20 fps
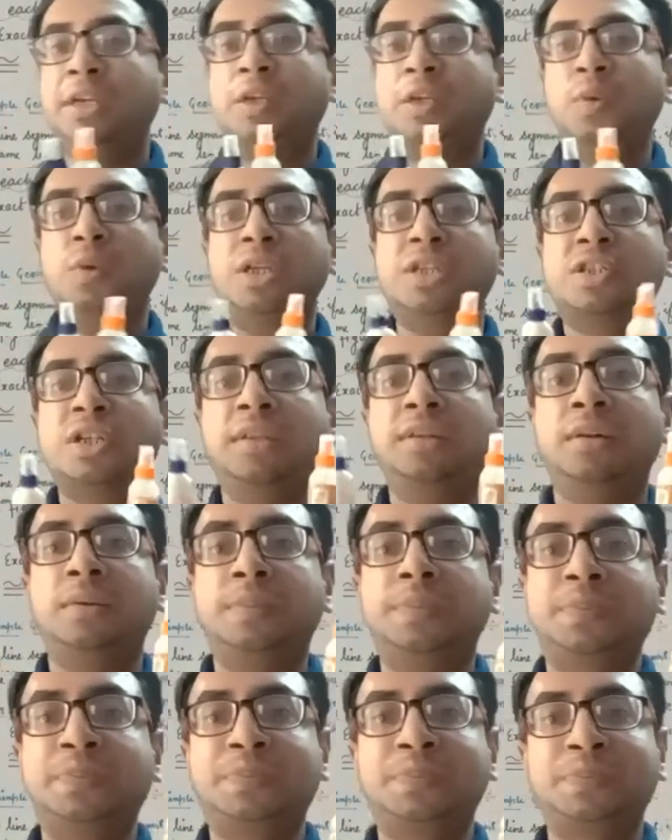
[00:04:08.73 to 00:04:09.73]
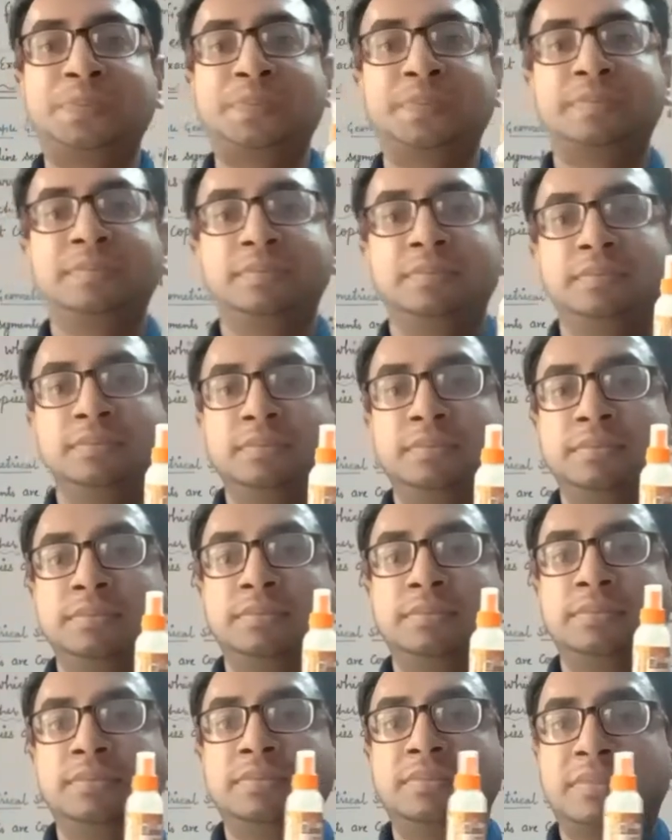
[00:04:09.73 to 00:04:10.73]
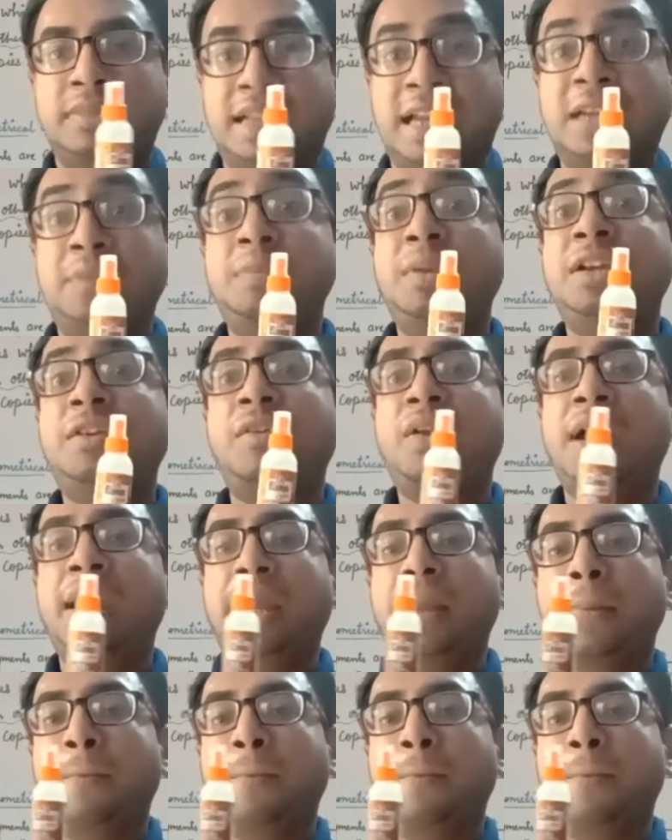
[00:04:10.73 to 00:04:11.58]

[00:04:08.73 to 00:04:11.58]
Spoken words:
to each other? Let me try.